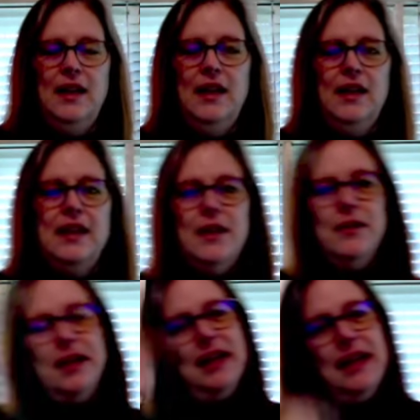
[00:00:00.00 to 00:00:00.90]
Now,
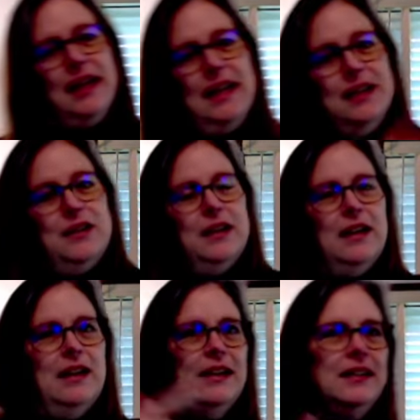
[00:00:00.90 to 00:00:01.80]
in,
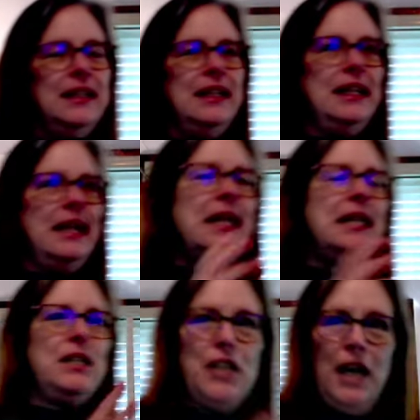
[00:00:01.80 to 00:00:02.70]
uh, in, in
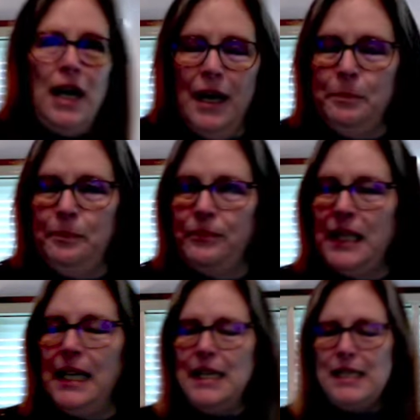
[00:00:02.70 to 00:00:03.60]
his time, in
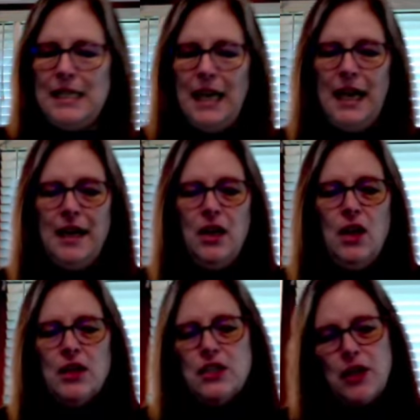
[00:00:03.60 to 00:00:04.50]
his day,
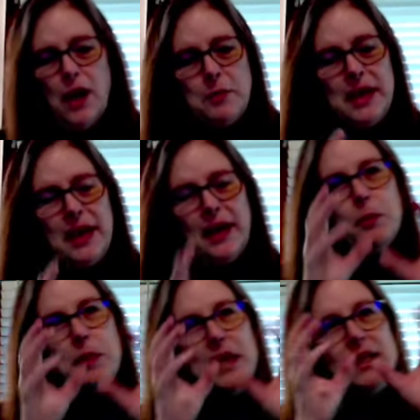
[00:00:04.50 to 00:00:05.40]
John began to
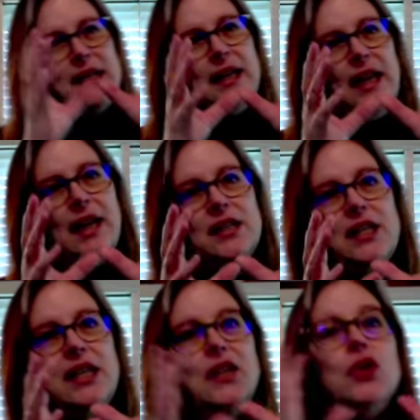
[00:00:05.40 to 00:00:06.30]
be seen as
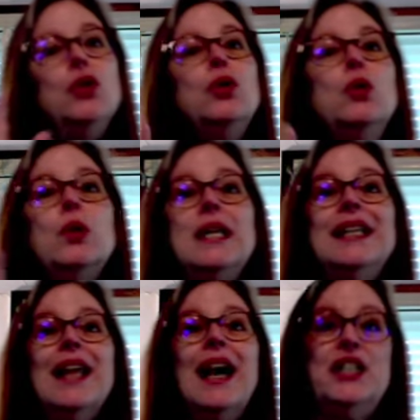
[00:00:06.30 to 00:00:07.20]
the new
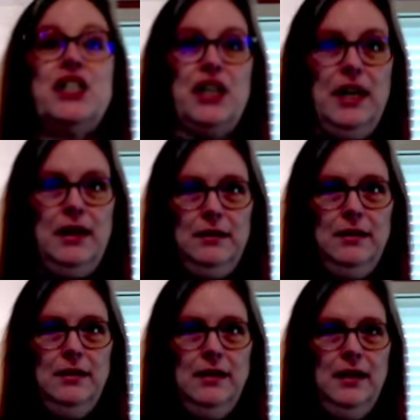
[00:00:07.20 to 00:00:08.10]
Elijah.
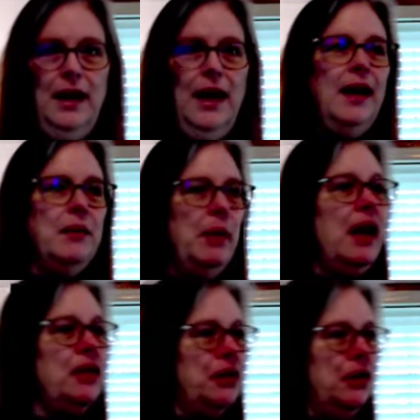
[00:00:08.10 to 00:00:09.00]
And
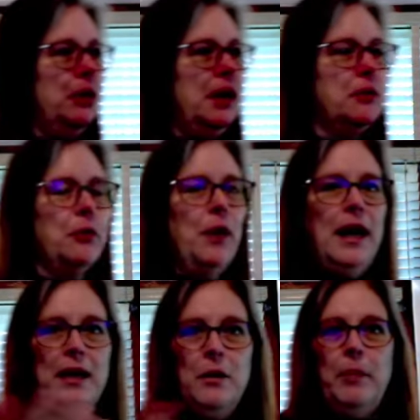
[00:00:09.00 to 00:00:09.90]
Matthew, in
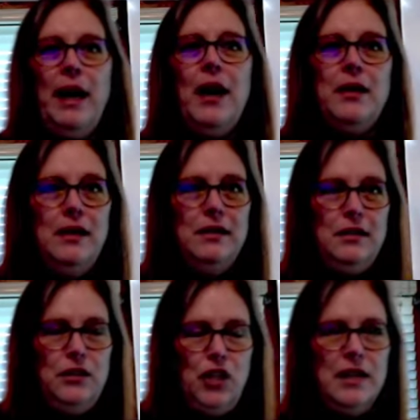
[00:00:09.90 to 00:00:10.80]
writing about uh,
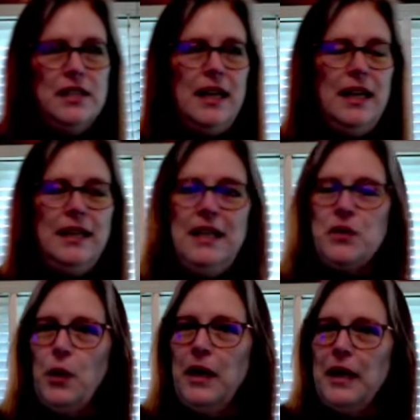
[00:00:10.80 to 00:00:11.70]
John, saying that he's
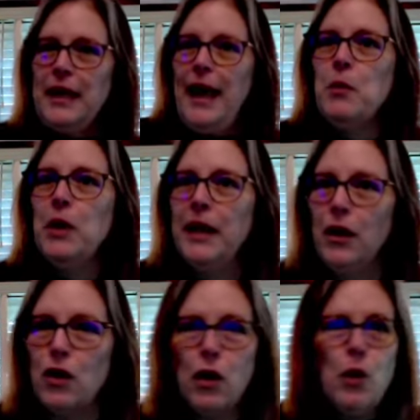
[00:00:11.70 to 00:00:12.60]
wearing camel hair
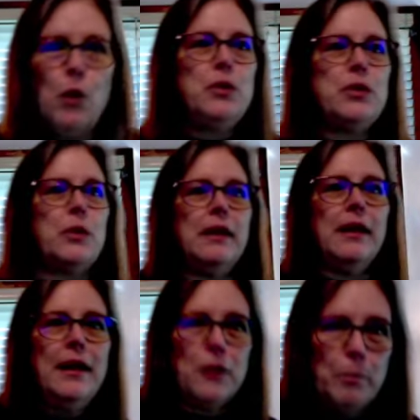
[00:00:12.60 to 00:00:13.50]
clothes with a
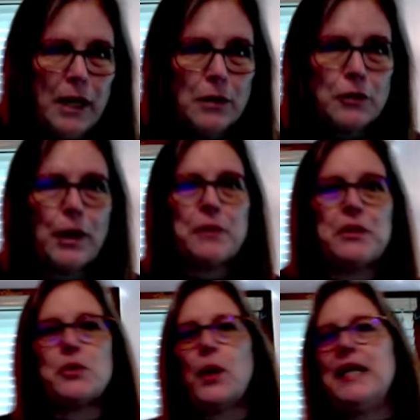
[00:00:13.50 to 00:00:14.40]
leather belt around his
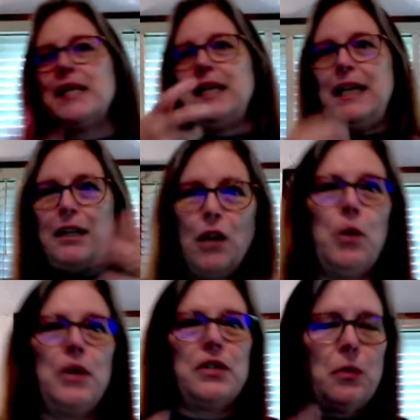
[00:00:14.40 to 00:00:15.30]
waist and eating
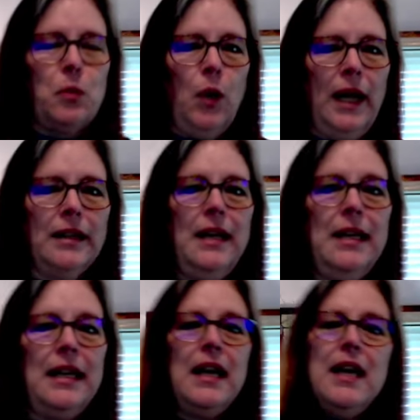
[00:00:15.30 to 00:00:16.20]
locust and wild honey,
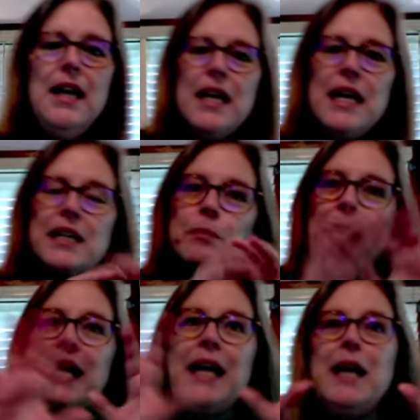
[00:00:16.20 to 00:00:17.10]
he's
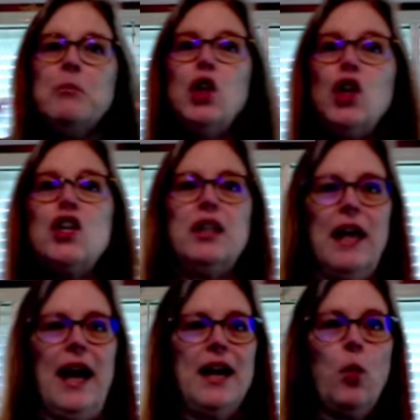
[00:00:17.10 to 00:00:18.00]
making him look
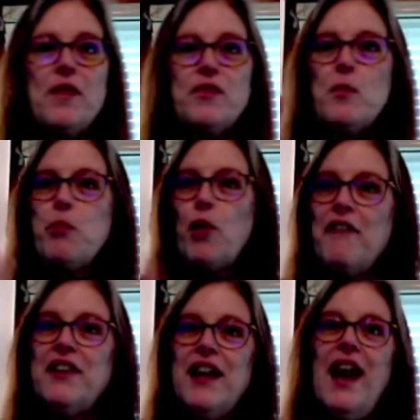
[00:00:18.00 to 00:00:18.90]
like what the
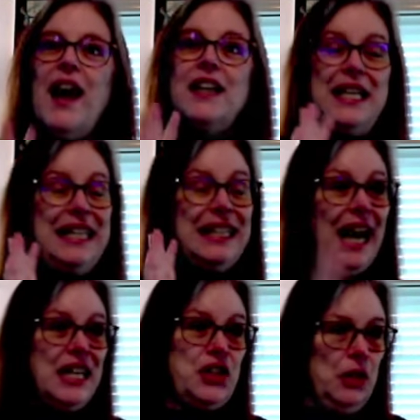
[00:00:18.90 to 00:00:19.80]
prophet
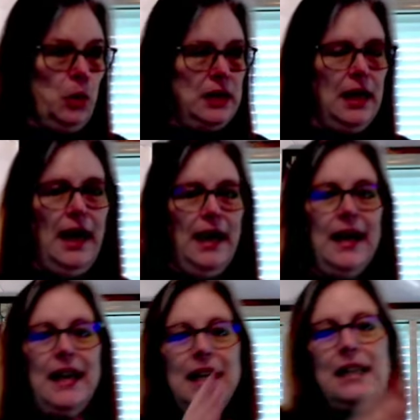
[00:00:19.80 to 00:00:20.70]
Elijah was like.
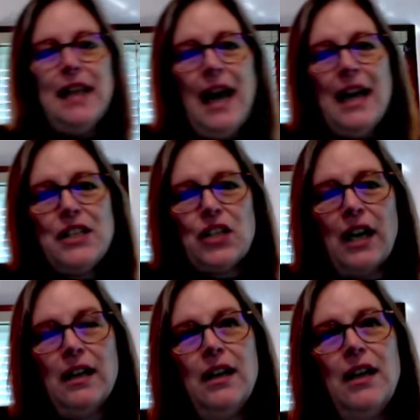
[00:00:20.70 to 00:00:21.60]
And Elijah
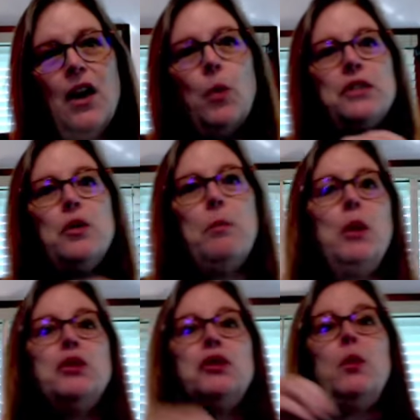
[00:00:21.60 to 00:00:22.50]
was
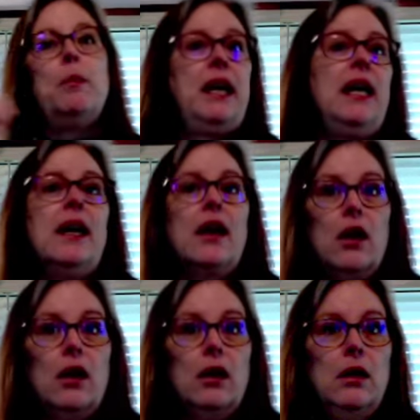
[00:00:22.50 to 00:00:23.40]
supposed to
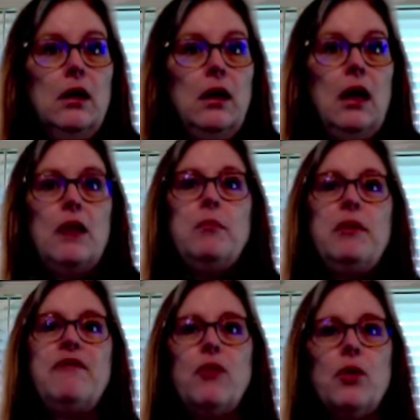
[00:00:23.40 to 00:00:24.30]
appear
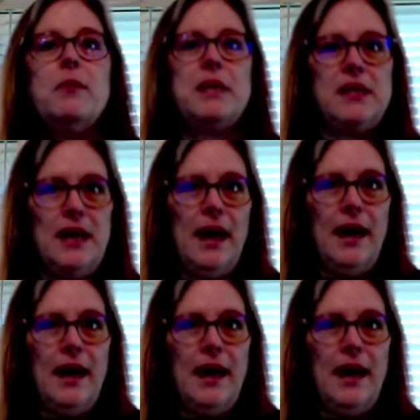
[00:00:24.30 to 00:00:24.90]
before the Messiah.